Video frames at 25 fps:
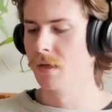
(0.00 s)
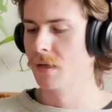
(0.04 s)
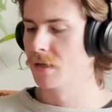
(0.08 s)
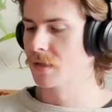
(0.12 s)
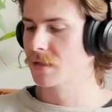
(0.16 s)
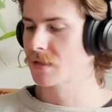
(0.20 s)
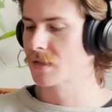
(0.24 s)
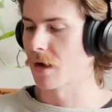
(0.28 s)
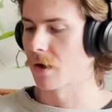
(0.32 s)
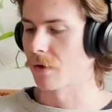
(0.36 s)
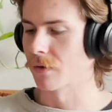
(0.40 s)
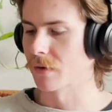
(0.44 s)

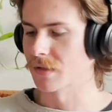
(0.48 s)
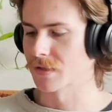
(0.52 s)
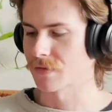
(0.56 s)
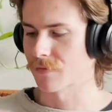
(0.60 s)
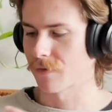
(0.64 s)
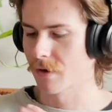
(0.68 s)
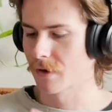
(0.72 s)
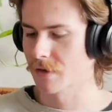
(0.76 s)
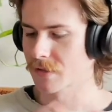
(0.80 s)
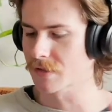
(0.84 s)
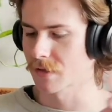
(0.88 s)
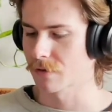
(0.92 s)
So as
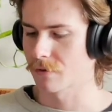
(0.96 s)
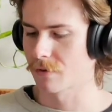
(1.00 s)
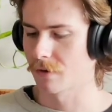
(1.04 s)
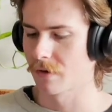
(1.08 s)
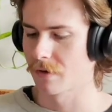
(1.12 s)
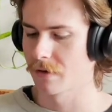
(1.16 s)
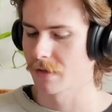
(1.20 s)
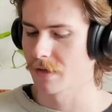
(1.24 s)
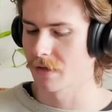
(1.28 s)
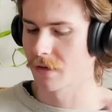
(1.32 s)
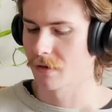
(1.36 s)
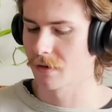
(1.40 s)
far as the
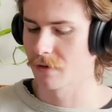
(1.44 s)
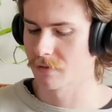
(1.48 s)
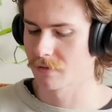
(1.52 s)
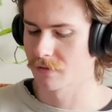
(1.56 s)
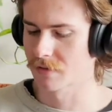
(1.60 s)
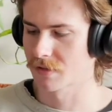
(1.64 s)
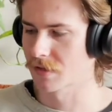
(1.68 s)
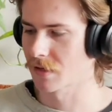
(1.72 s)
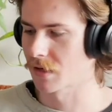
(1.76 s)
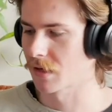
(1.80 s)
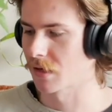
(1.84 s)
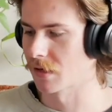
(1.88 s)
quality
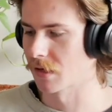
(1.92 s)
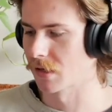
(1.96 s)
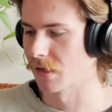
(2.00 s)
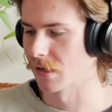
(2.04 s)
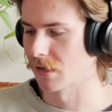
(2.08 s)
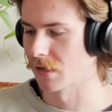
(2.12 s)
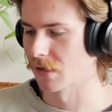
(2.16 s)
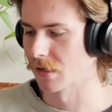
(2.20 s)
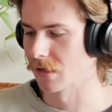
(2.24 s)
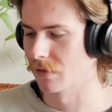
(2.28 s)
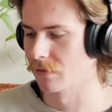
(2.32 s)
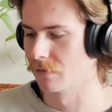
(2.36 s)
goes,
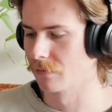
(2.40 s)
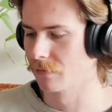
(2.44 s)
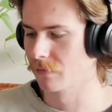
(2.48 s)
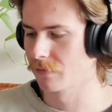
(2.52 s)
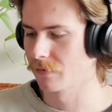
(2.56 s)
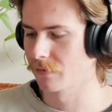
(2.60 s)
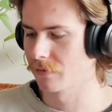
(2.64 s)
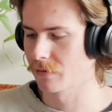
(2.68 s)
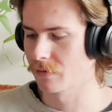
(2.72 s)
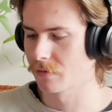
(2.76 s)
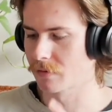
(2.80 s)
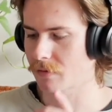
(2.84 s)

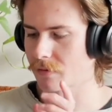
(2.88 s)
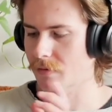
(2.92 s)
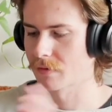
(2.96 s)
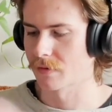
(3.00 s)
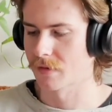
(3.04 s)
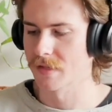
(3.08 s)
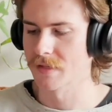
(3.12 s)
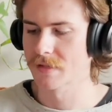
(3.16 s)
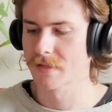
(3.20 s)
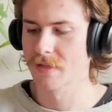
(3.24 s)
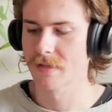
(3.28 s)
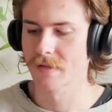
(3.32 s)

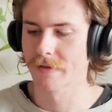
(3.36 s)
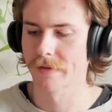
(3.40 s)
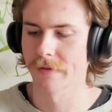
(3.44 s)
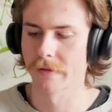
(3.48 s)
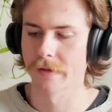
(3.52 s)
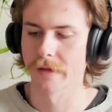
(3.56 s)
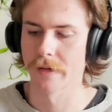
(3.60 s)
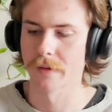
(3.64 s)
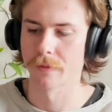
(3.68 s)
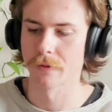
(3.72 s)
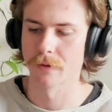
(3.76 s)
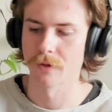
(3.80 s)
this is the
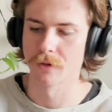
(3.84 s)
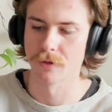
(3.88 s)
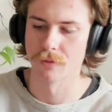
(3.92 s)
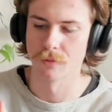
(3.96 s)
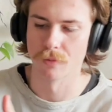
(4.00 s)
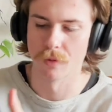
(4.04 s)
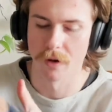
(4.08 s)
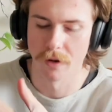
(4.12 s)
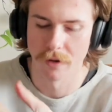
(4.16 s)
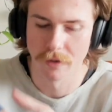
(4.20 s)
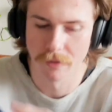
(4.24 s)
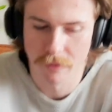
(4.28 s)
label you
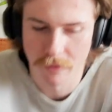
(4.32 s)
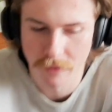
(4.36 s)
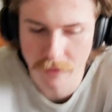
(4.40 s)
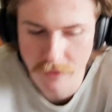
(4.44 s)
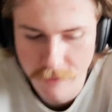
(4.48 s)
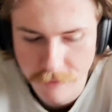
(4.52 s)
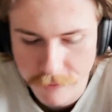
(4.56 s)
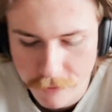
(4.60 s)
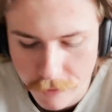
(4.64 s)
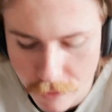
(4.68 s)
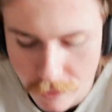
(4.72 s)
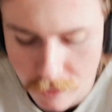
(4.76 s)
wanna look
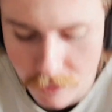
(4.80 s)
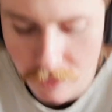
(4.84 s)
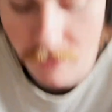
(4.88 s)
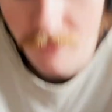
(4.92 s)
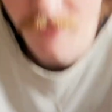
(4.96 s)
for.